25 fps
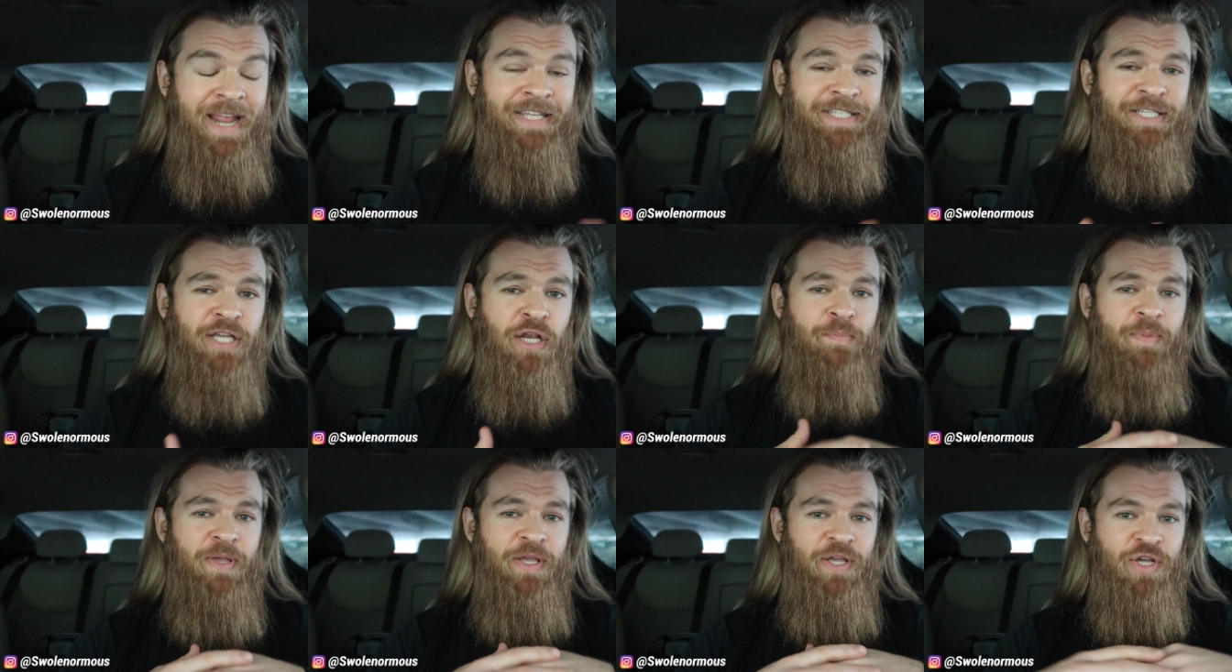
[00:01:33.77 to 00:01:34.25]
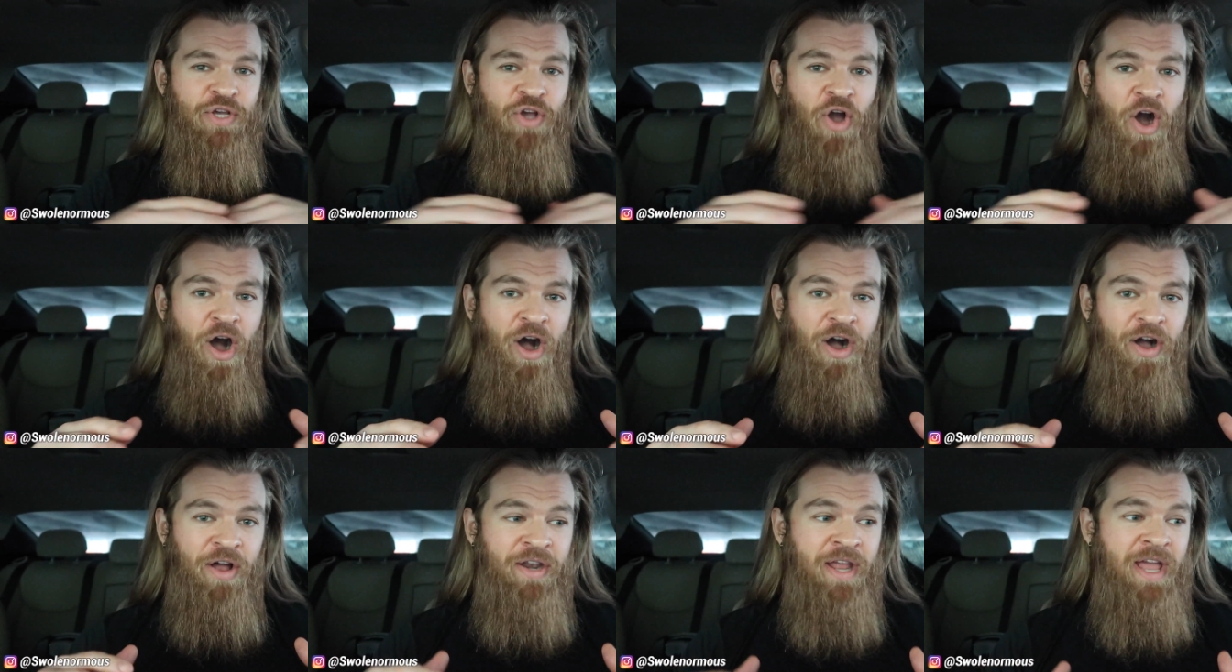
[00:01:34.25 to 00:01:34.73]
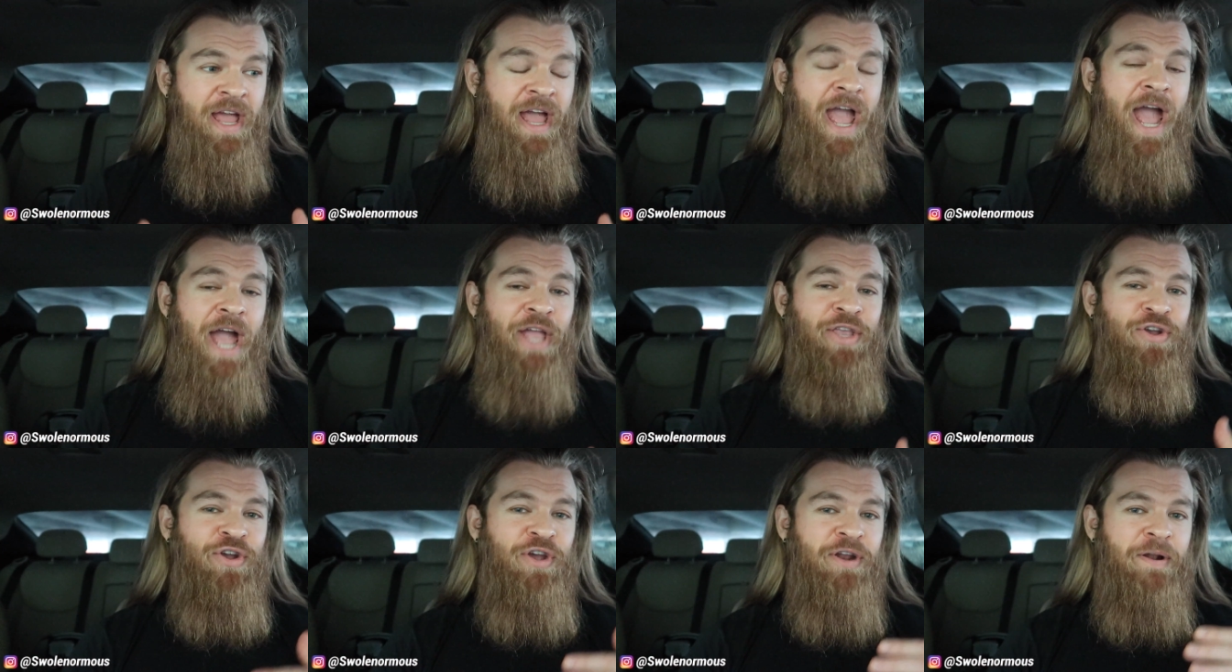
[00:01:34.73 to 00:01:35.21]
and it's gonna be gone
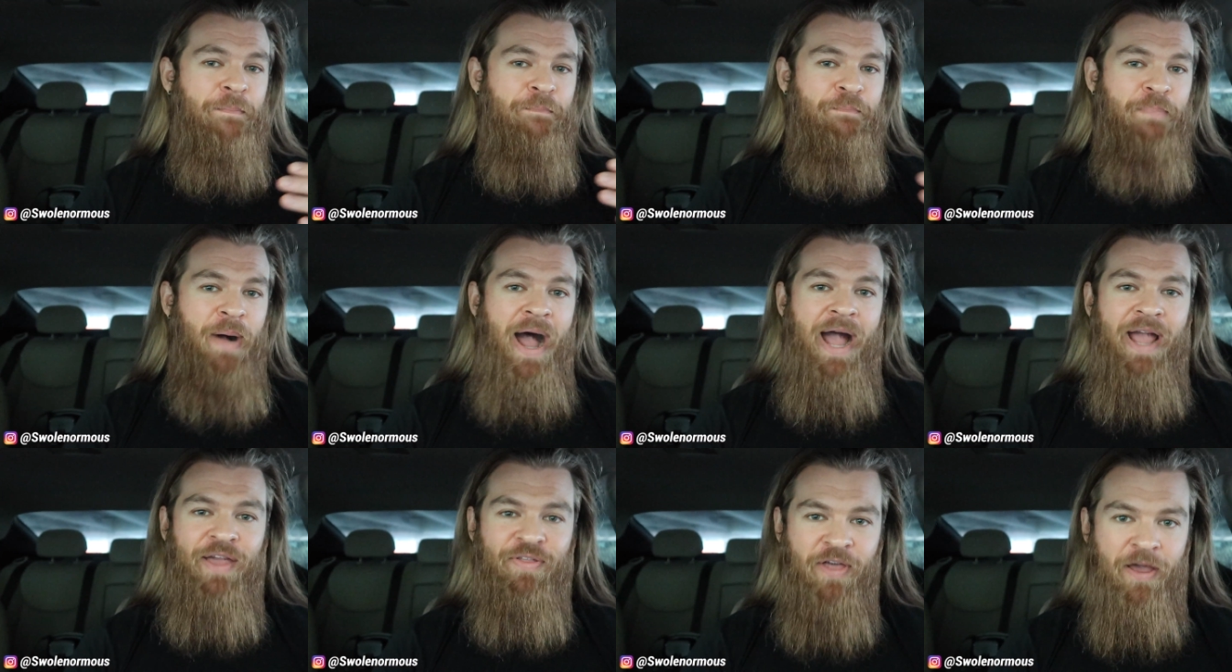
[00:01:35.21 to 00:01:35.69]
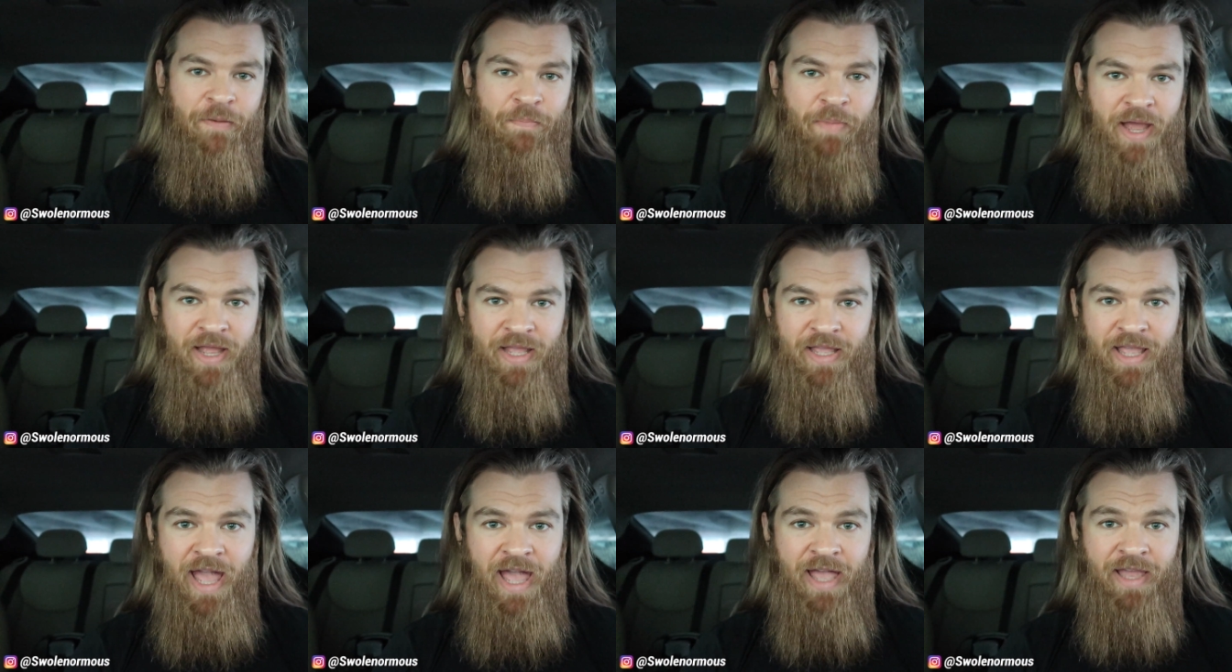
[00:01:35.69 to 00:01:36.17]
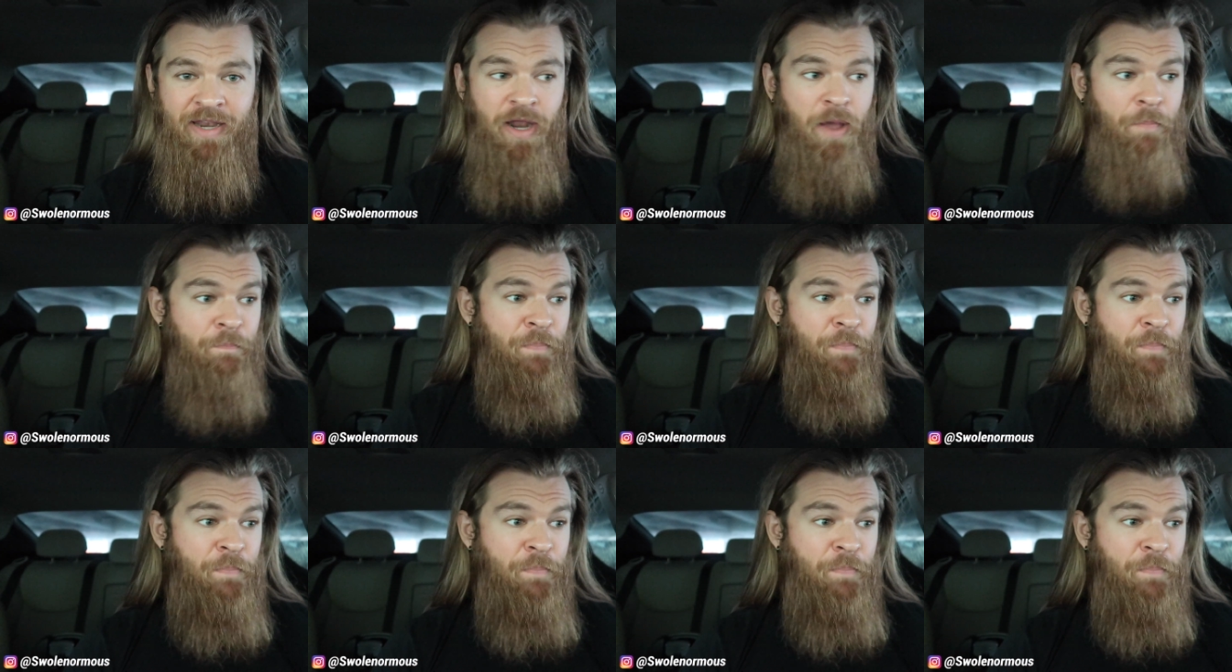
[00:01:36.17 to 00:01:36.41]
and you're gonna buy them again.